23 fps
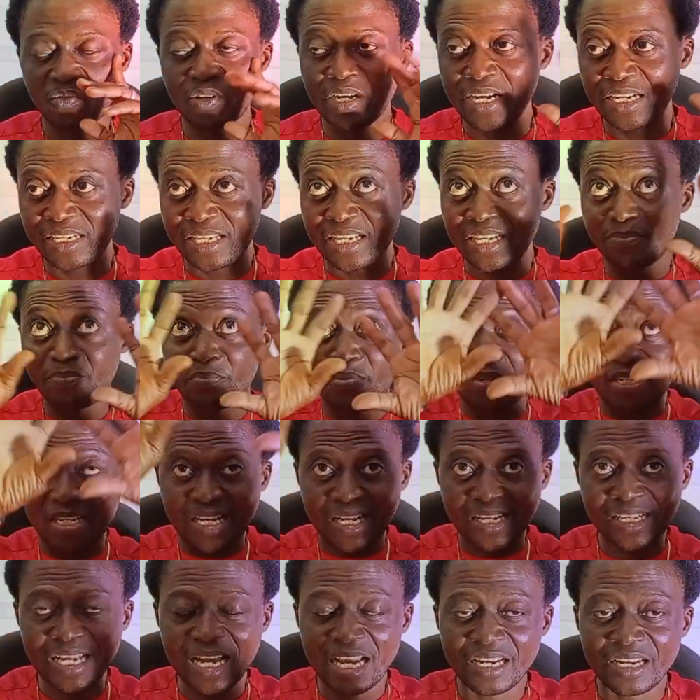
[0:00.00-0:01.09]
where they put
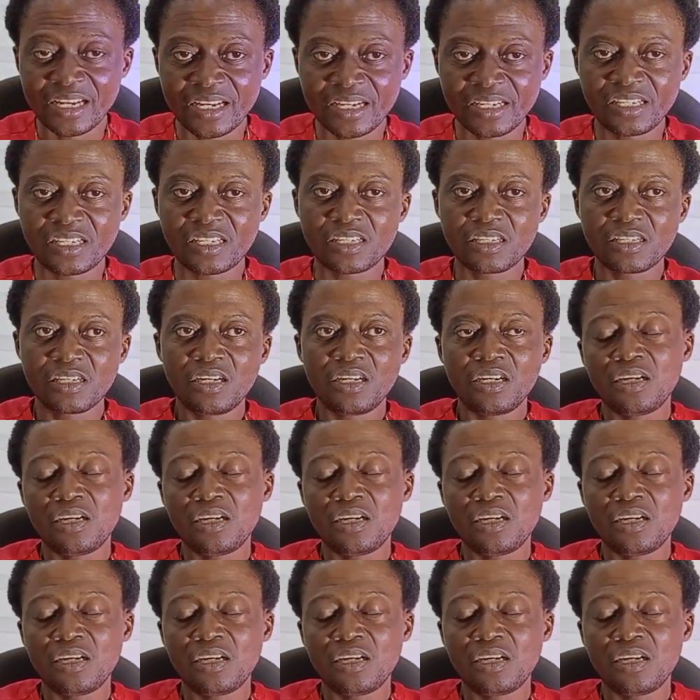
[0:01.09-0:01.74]
the signage,